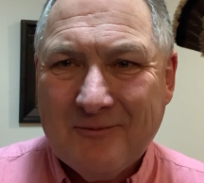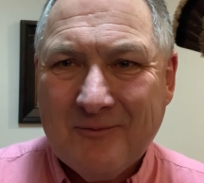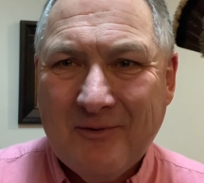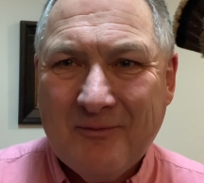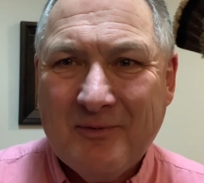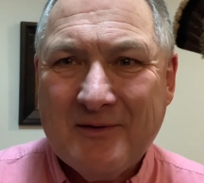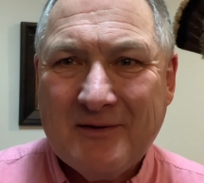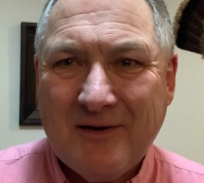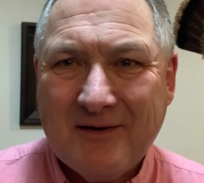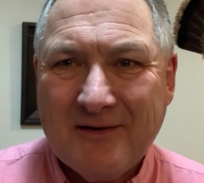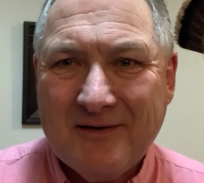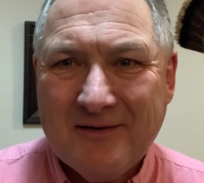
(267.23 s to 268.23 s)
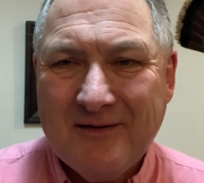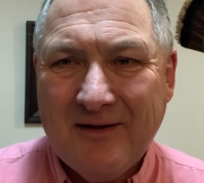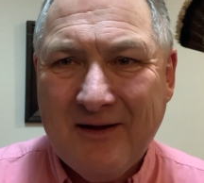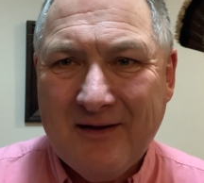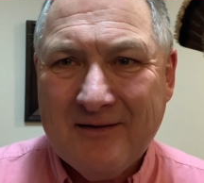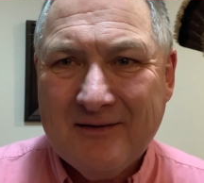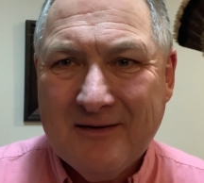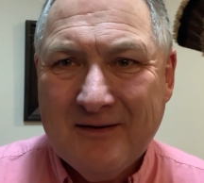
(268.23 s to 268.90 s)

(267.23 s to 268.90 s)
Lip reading: We've been talking today